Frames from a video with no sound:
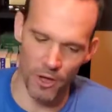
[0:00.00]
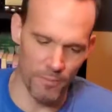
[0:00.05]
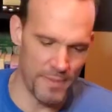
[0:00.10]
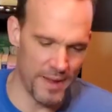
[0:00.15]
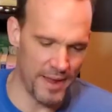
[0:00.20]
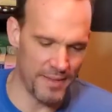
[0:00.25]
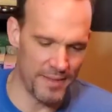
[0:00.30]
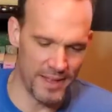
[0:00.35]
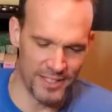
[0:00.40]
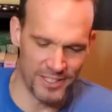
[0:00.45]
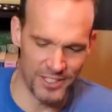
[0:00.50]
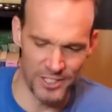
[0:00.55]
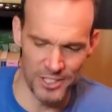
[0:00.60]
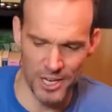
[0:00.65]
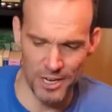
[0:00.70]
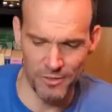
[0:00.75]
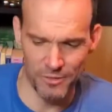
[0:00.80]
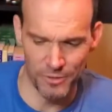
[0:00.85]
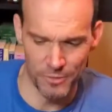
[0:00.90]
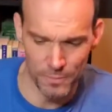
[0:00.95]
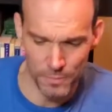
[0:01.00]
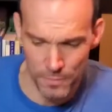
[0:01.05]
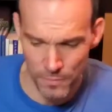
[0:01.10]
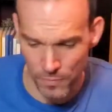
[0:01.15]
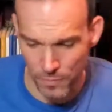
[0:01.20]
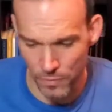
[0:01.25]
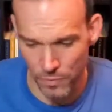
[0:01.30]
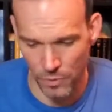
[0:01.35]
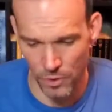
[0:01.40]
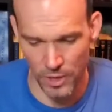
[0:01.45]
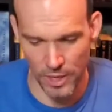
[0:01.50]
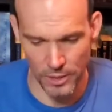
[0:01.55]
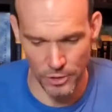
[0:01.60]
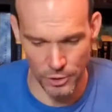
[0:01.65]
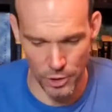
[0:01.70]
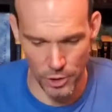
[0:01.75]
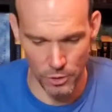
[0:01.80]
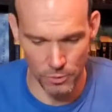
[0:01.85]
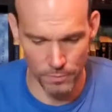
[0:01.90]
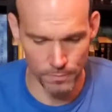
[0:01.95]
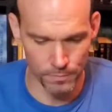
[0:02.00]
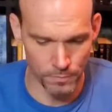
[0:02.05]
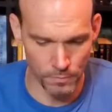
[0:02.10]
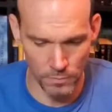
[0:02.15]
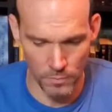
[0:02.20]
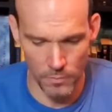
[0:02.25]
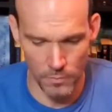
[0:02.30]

Oh man, that's tough. Okay, so